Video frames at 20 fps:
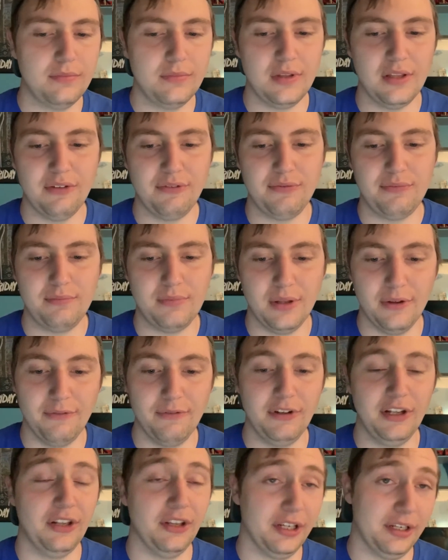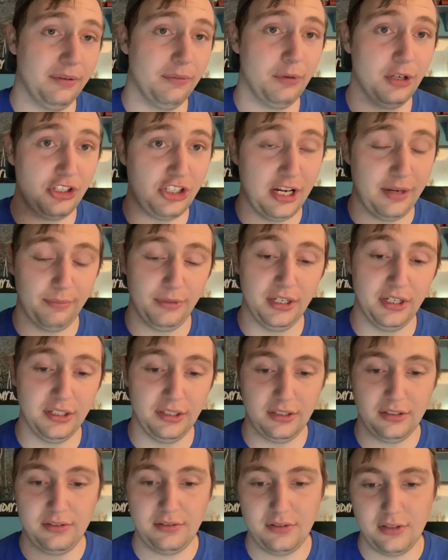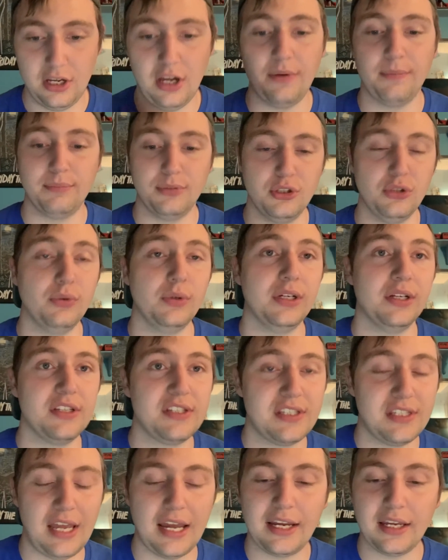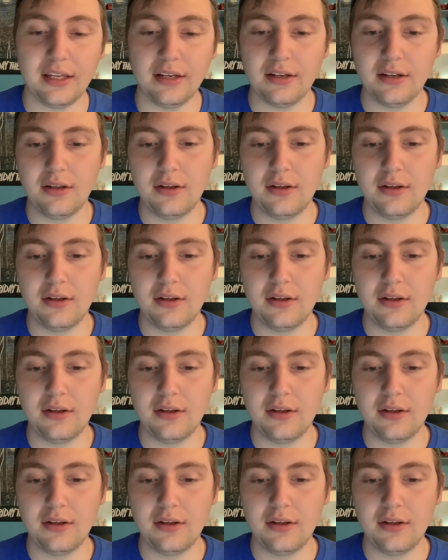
the villain, which I'm going to come to in a second.